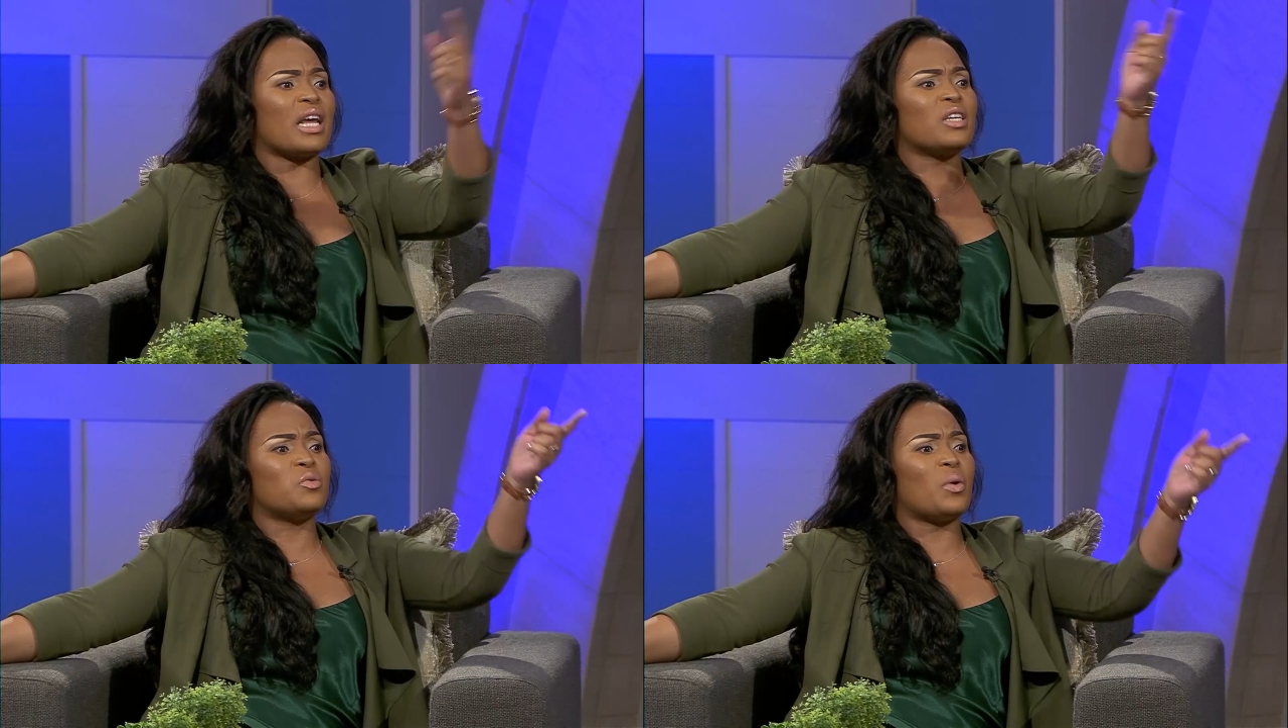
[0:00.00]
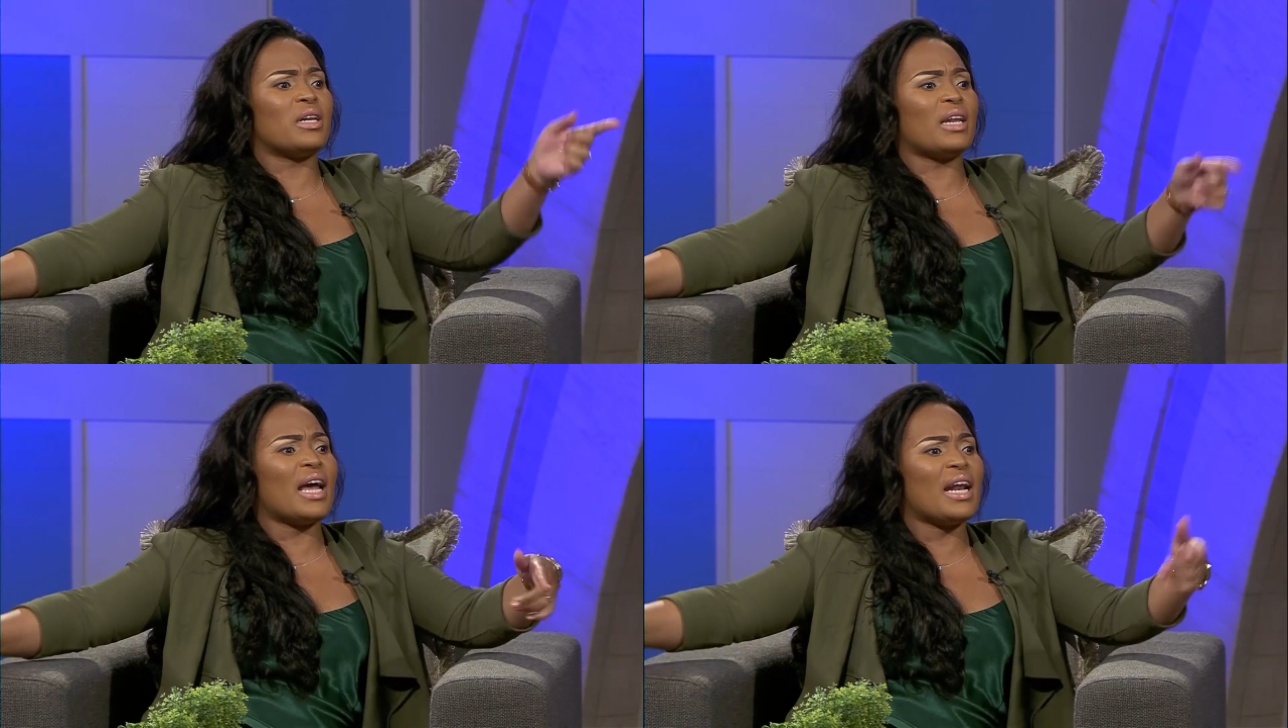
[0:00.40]
next one,
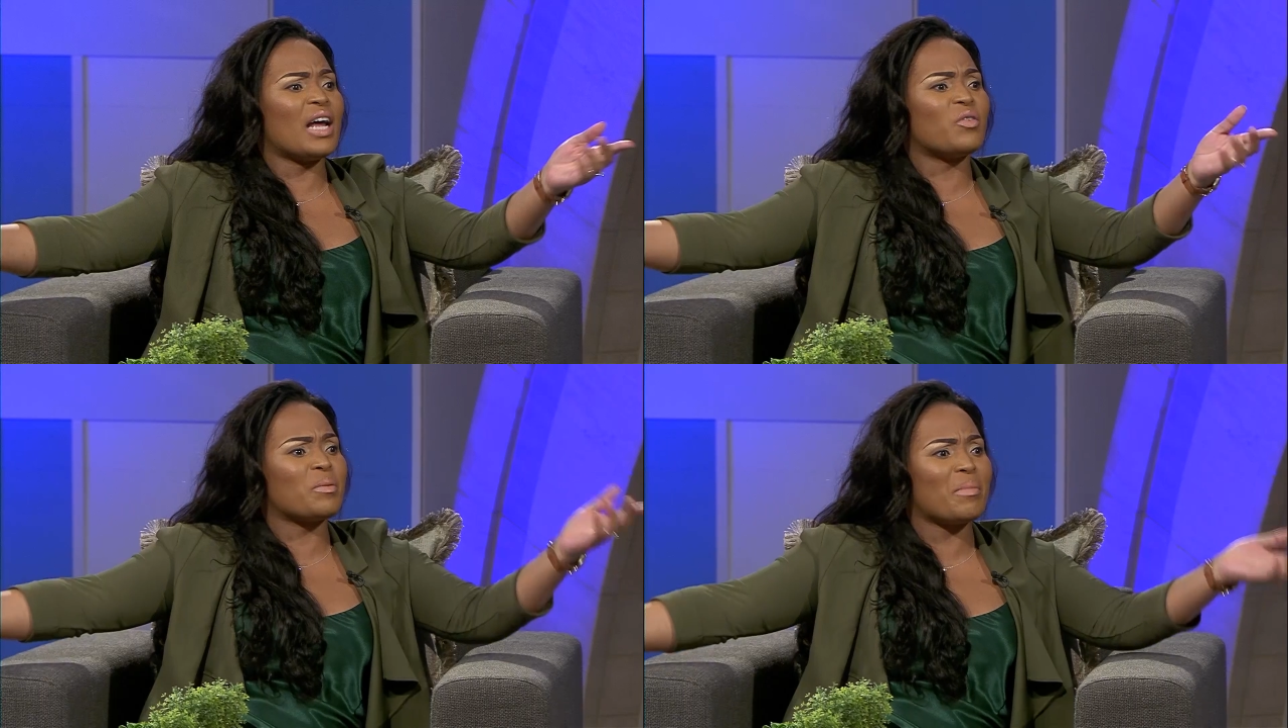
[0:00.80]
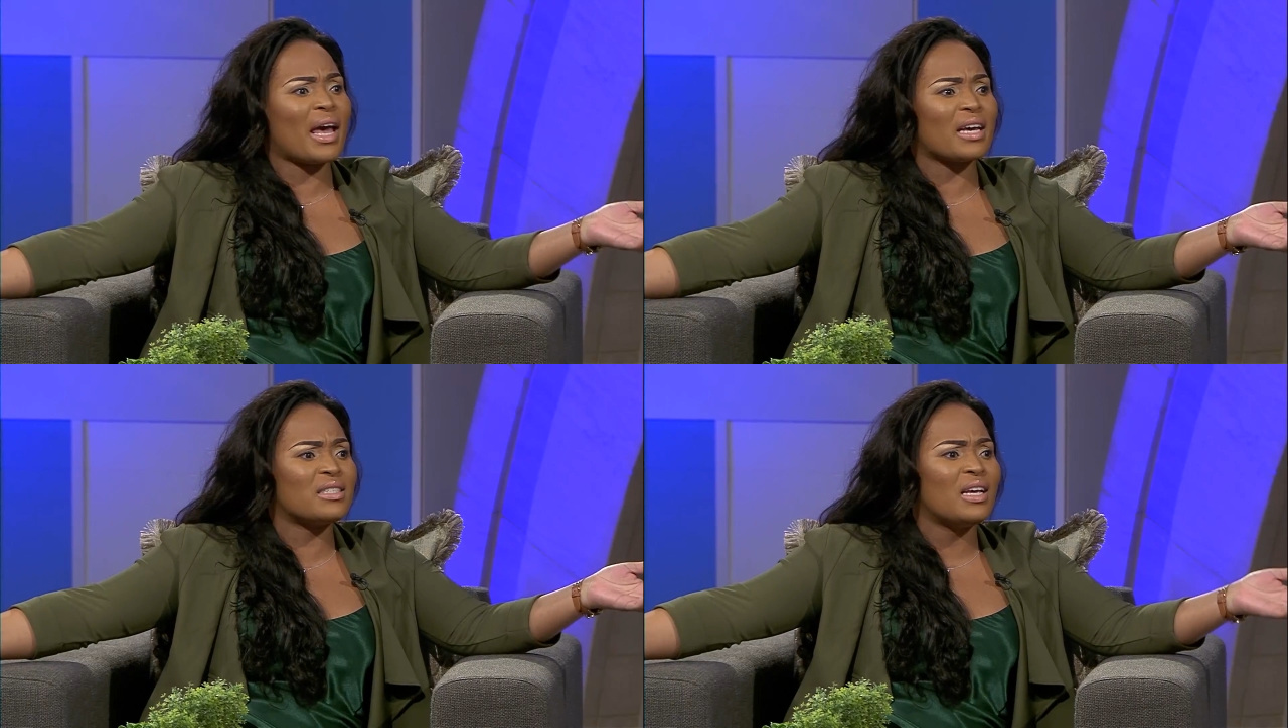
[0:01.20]
max. 900
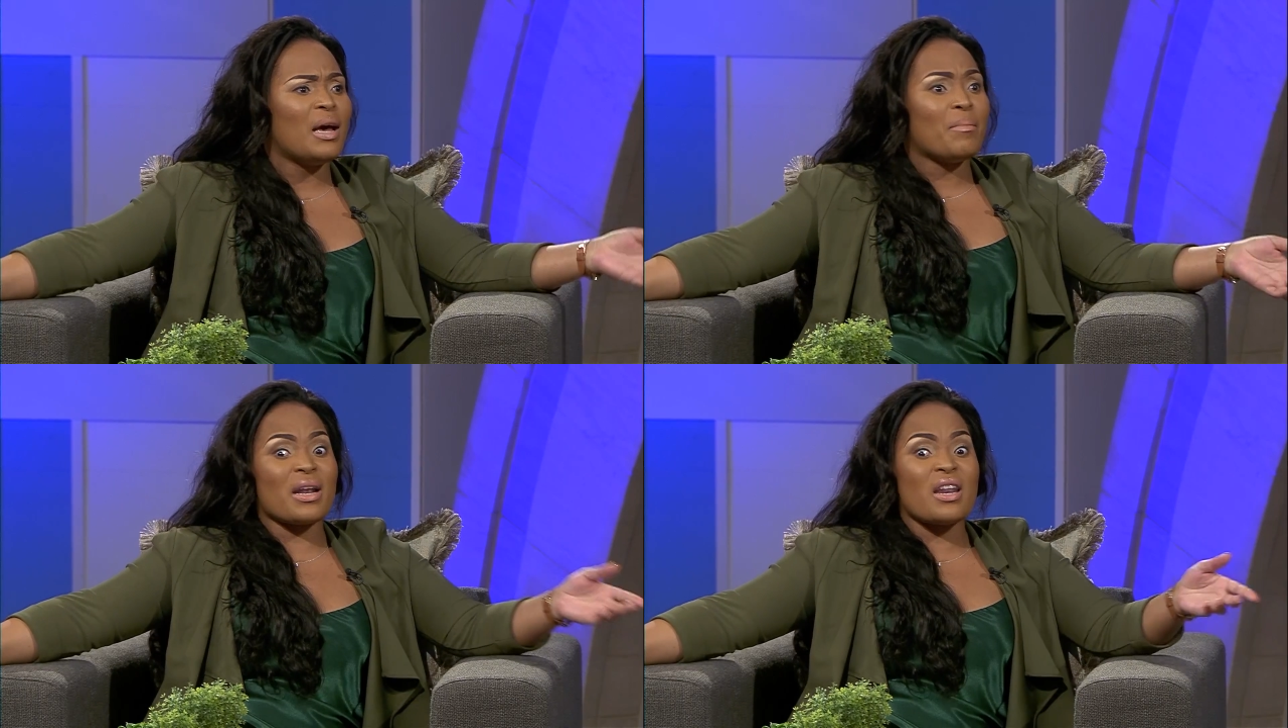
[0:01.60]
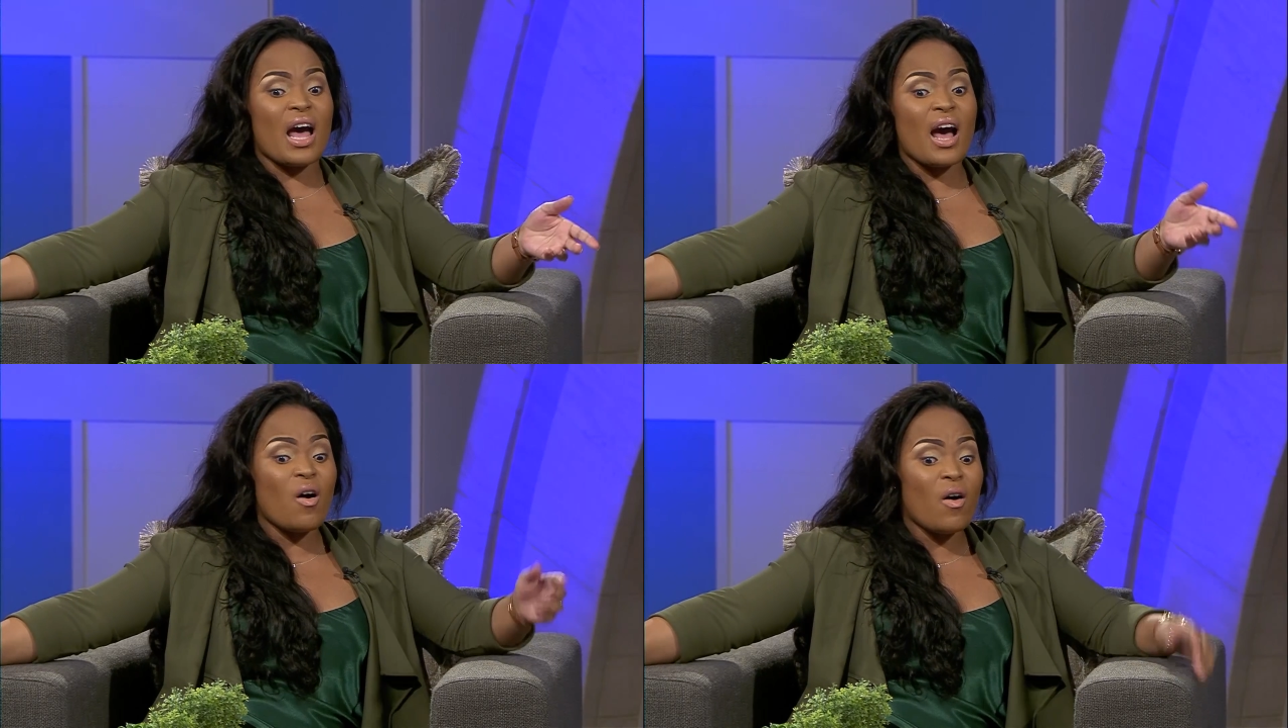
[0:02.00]
max. But
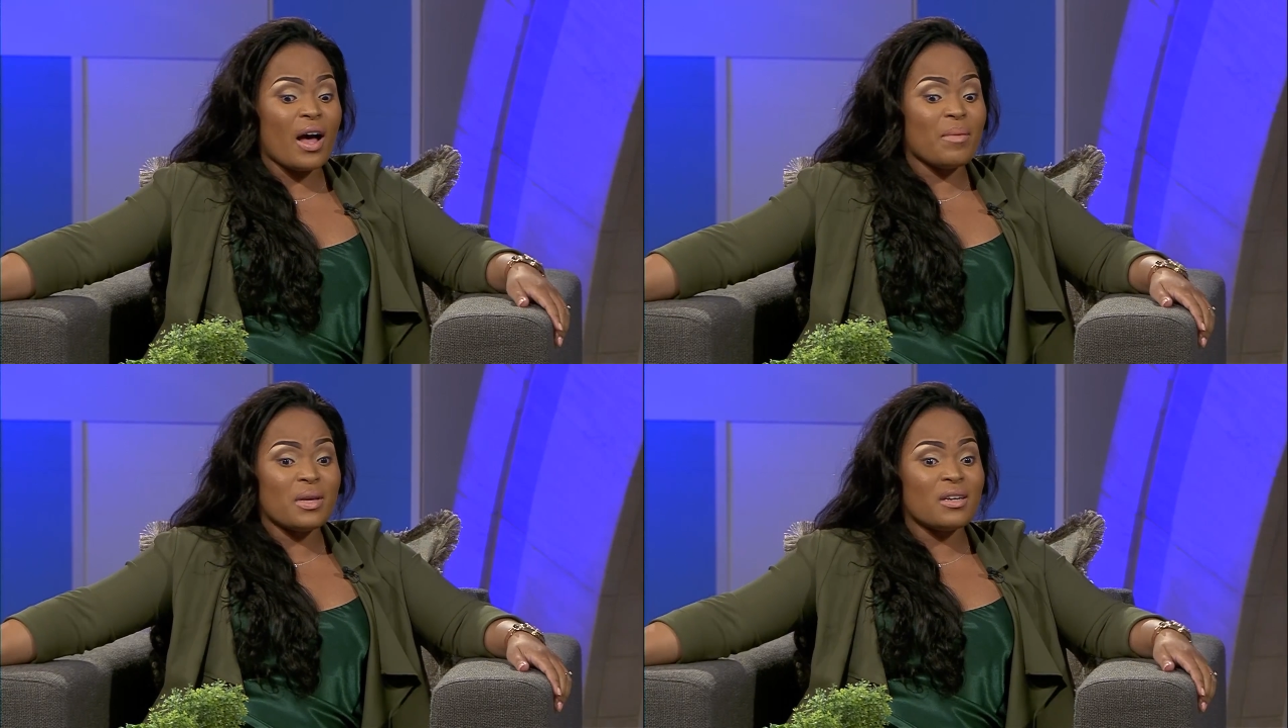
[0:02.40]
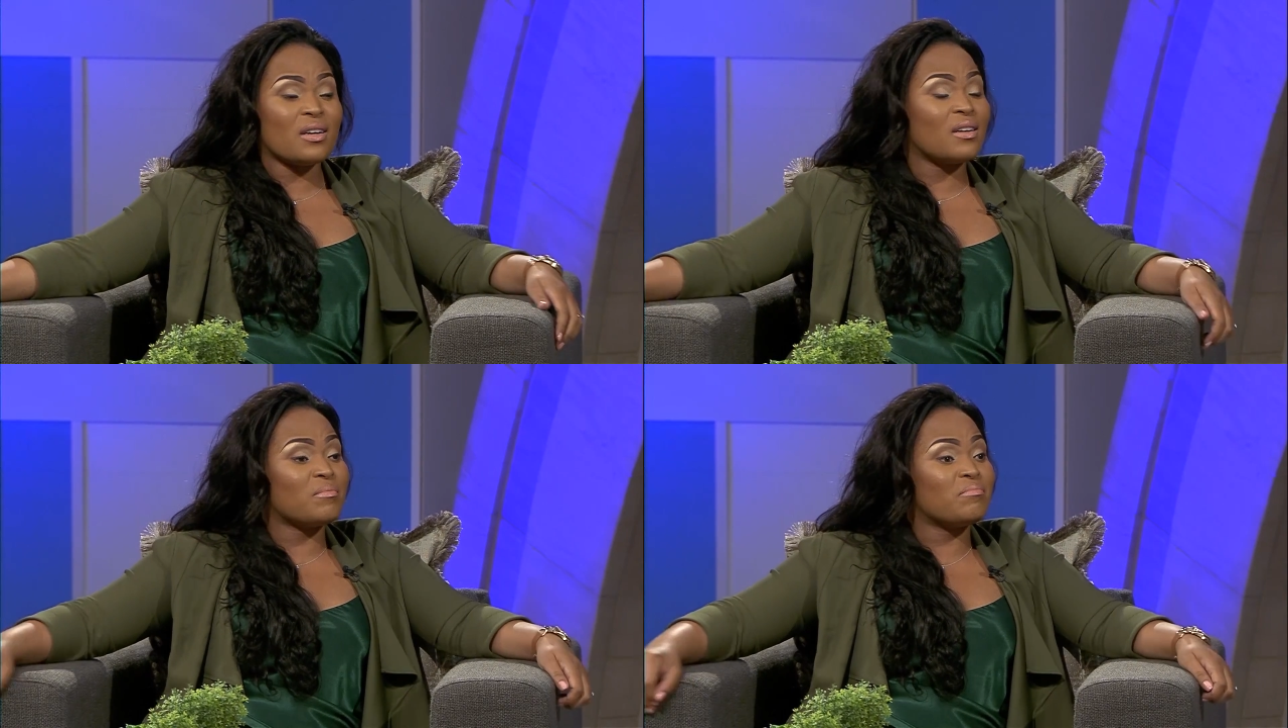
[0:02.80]
now I'm in
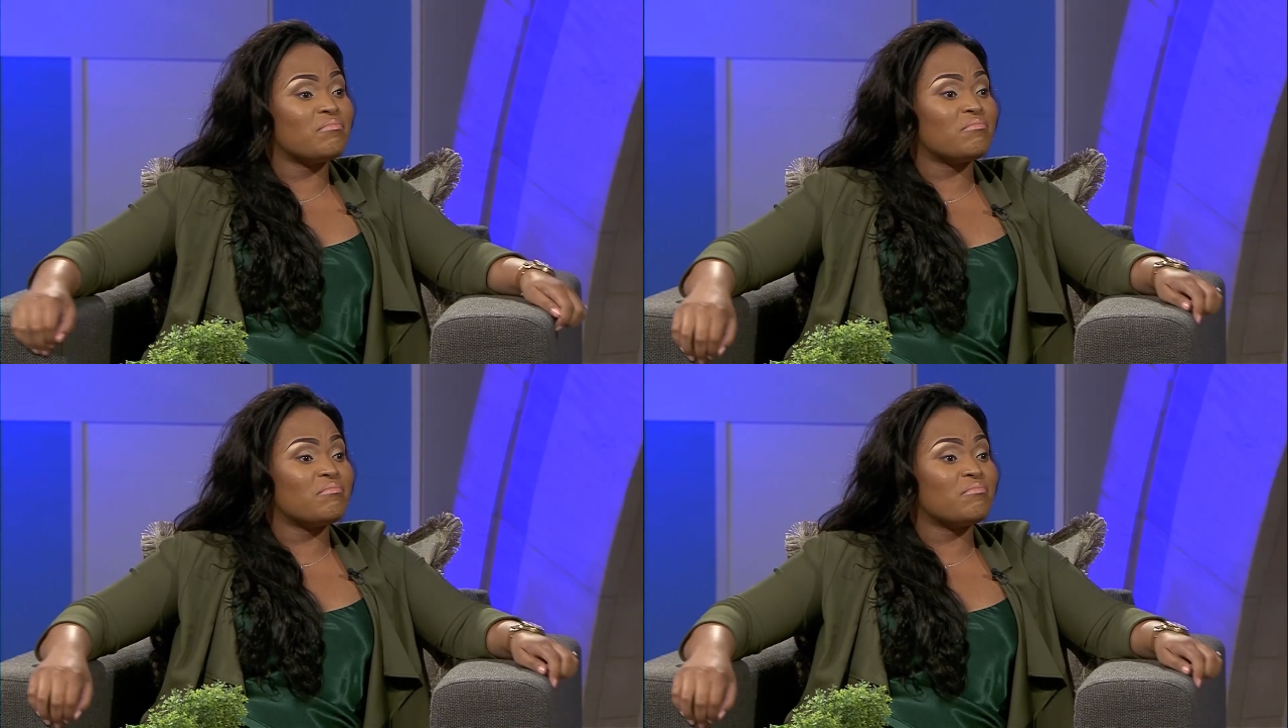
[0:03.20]
a...